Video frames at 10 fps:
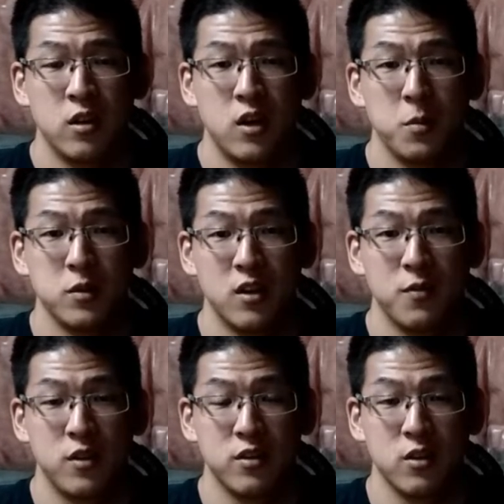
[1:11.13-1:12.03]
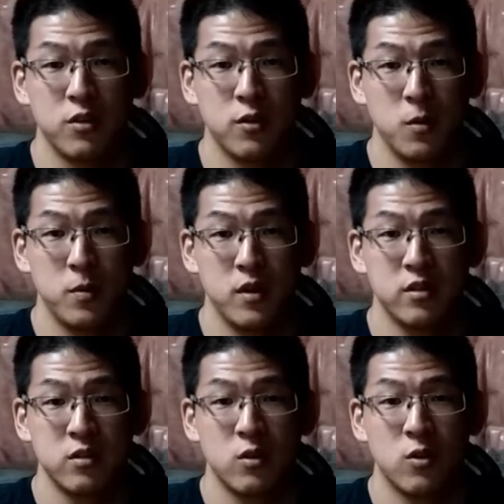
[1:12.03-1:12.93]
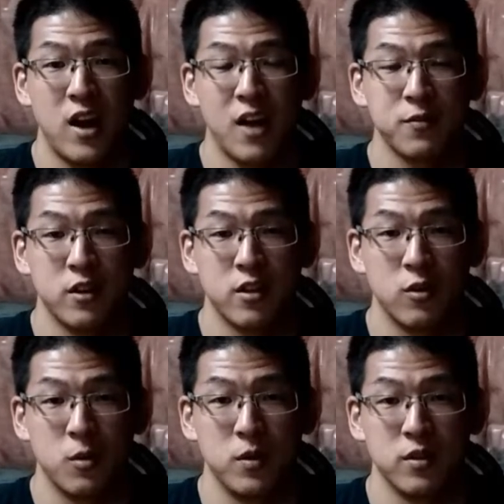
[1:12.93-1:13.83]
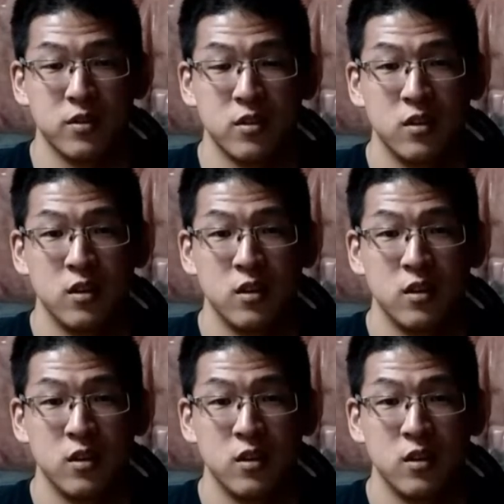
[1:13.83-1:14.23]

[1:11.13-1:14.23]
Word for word: I'm not a physiotherapist or athletic therapist.